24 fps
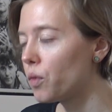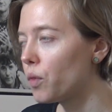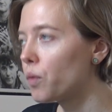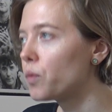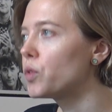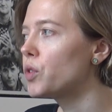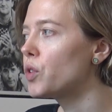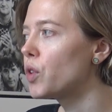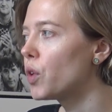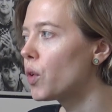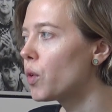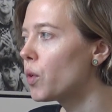
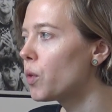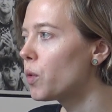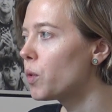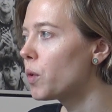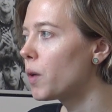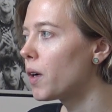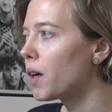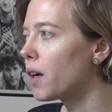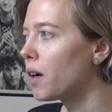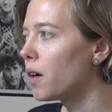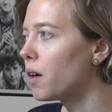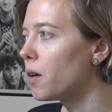
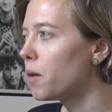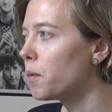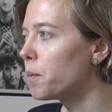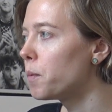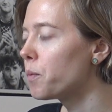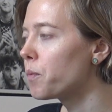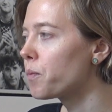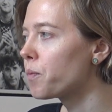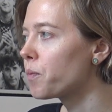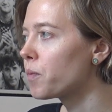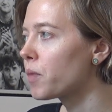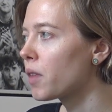
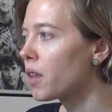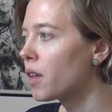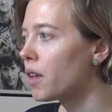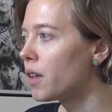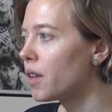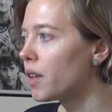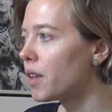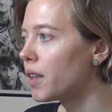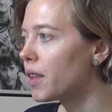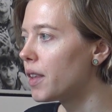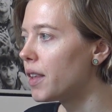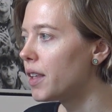So
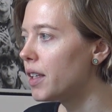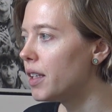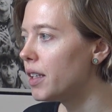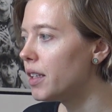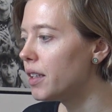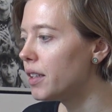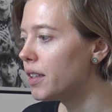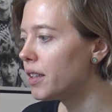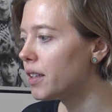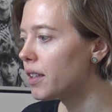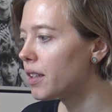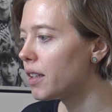
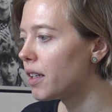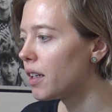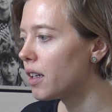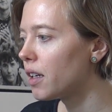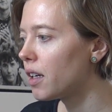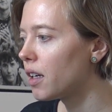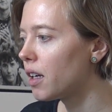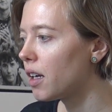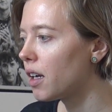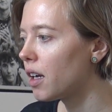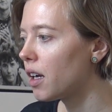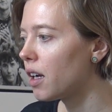the
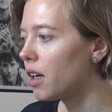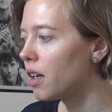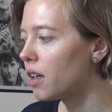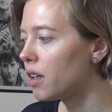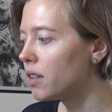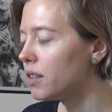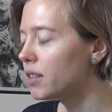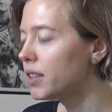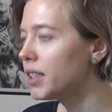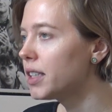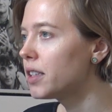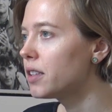
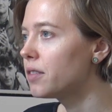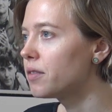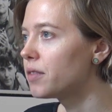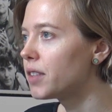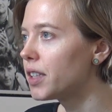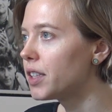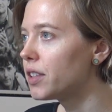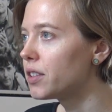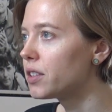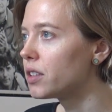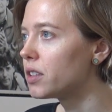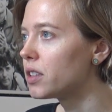League of
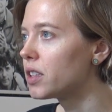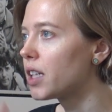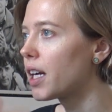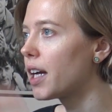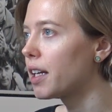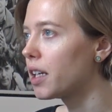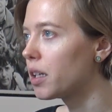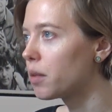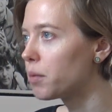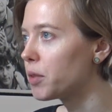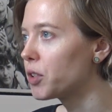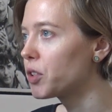Nations High
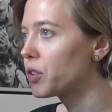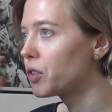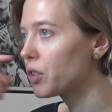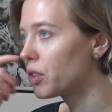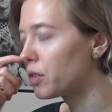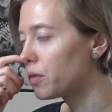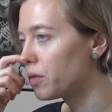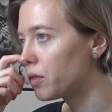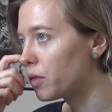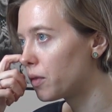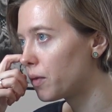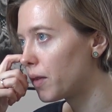
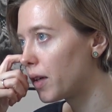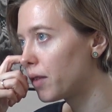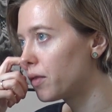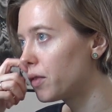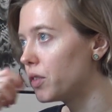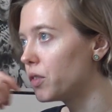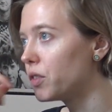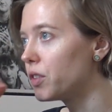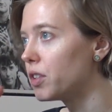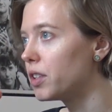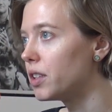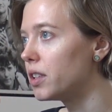Commissioner for
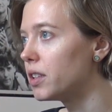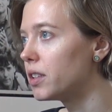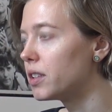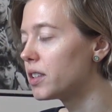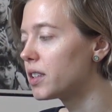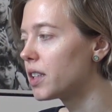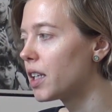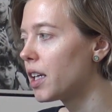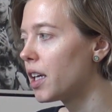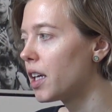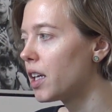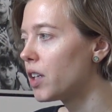
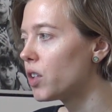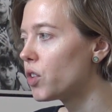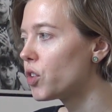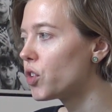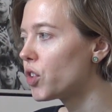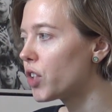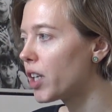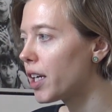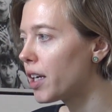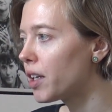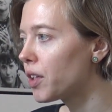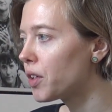Refugees
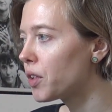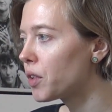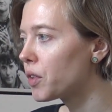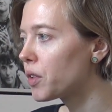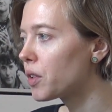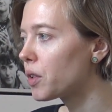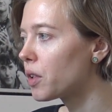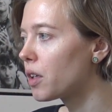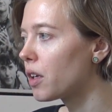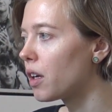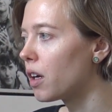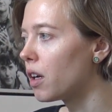
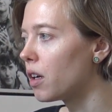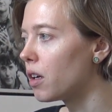shared